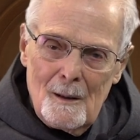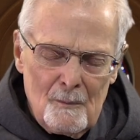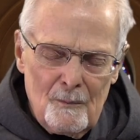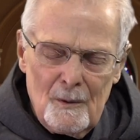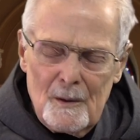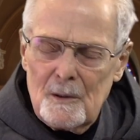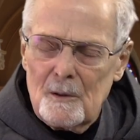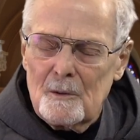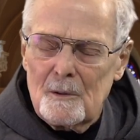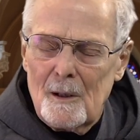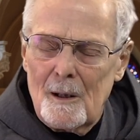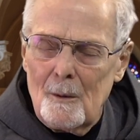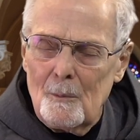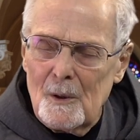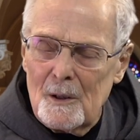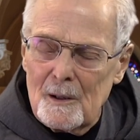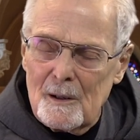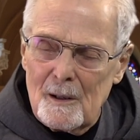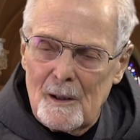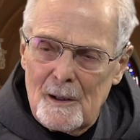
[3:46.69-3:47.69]
Father
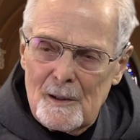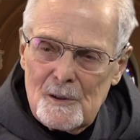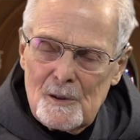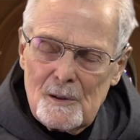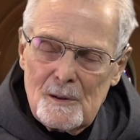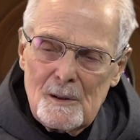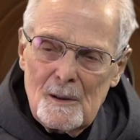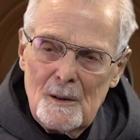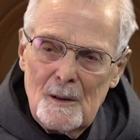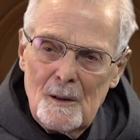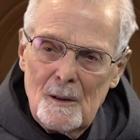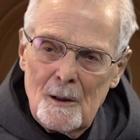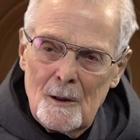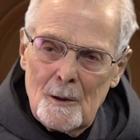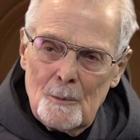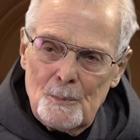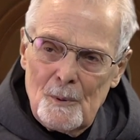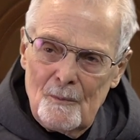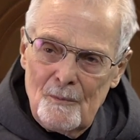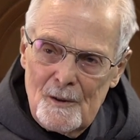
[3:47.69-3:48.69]
Dominic asked
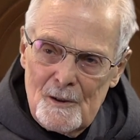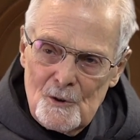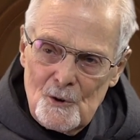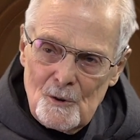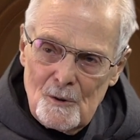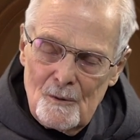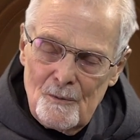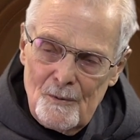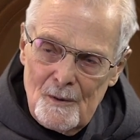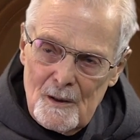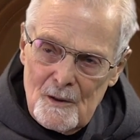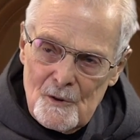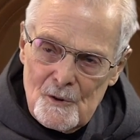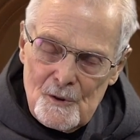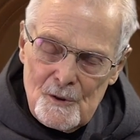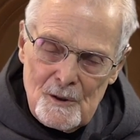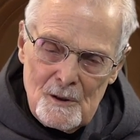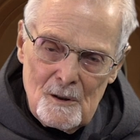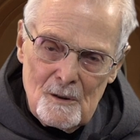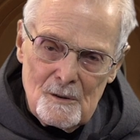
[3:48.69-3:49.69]
our provincial, Father
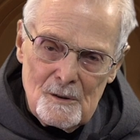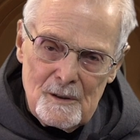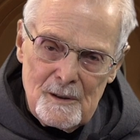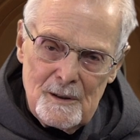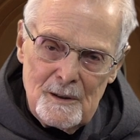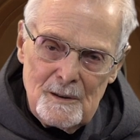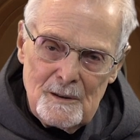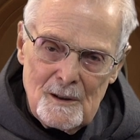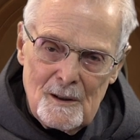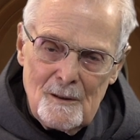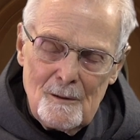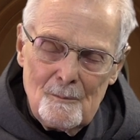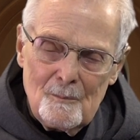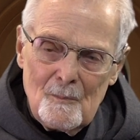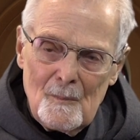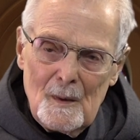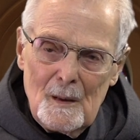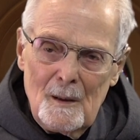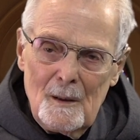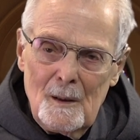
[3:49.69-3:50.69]
Cyril Kita,
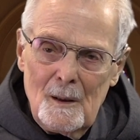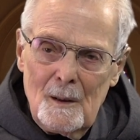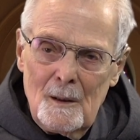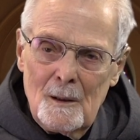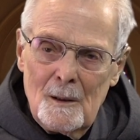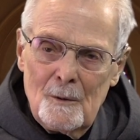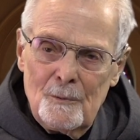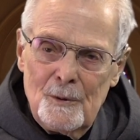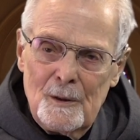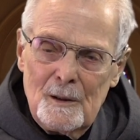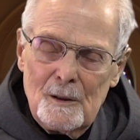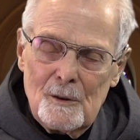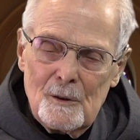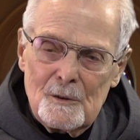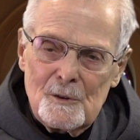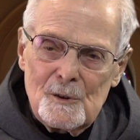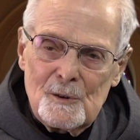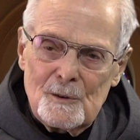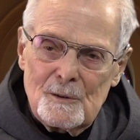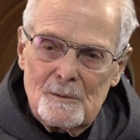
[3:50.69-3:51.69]
if he
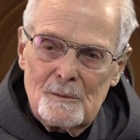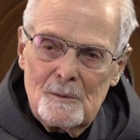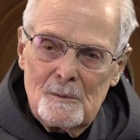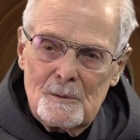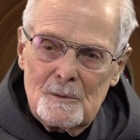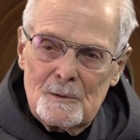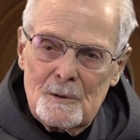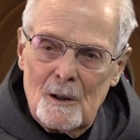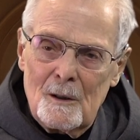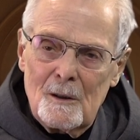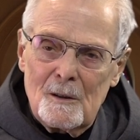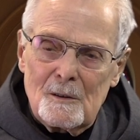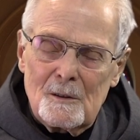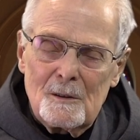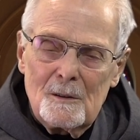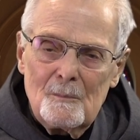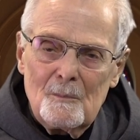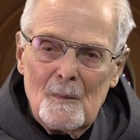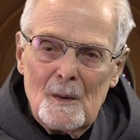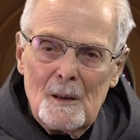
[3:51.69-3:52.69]
could
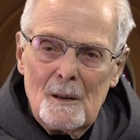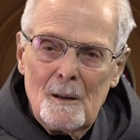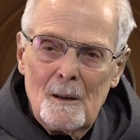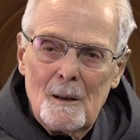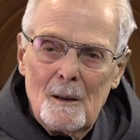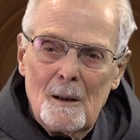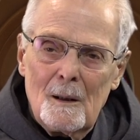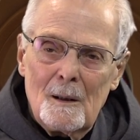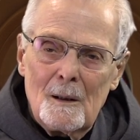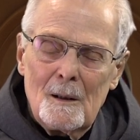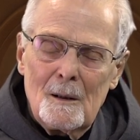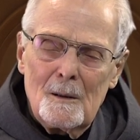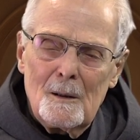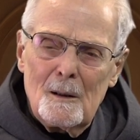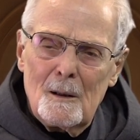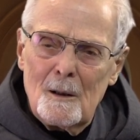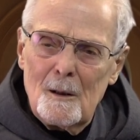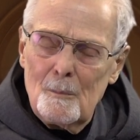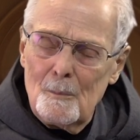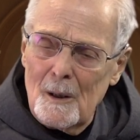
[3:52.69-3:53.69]
start
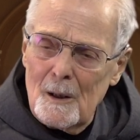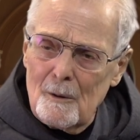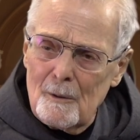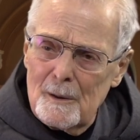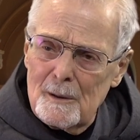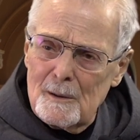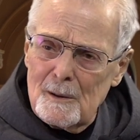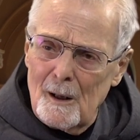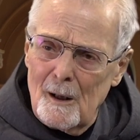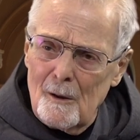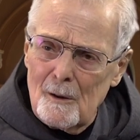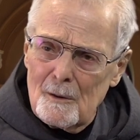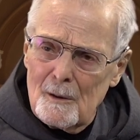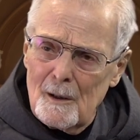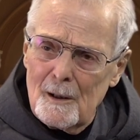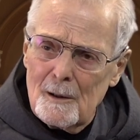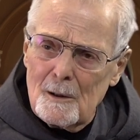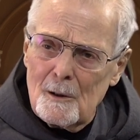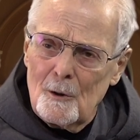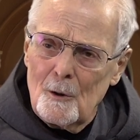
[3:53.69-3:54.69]
a Mary town
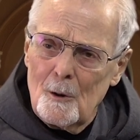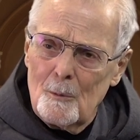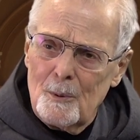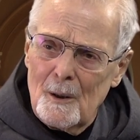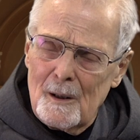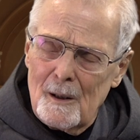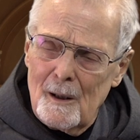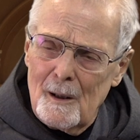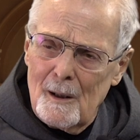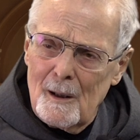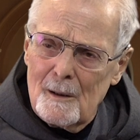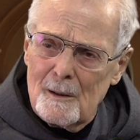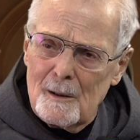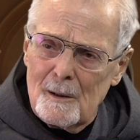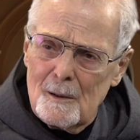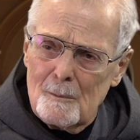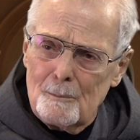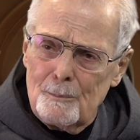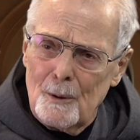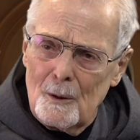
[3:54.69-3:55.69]
like Kobe had
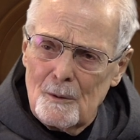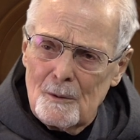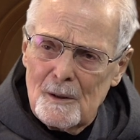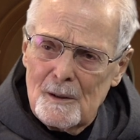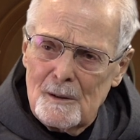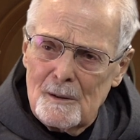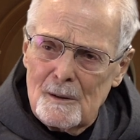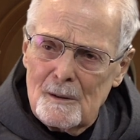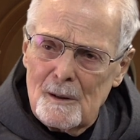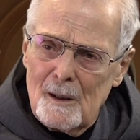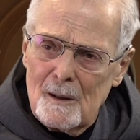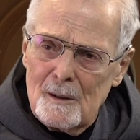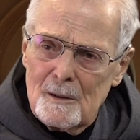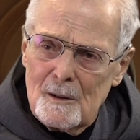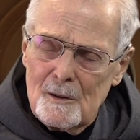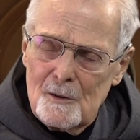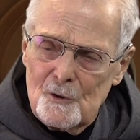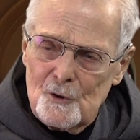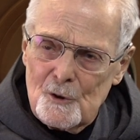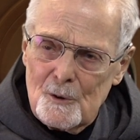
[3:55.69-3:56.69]
in Poland
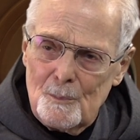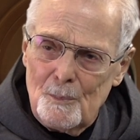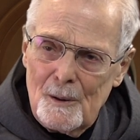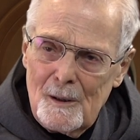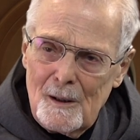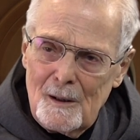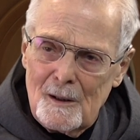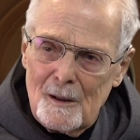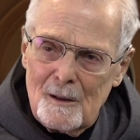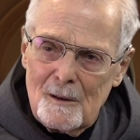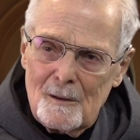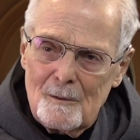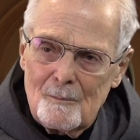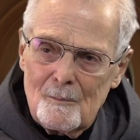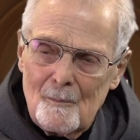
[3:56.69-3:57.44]
and in Japan.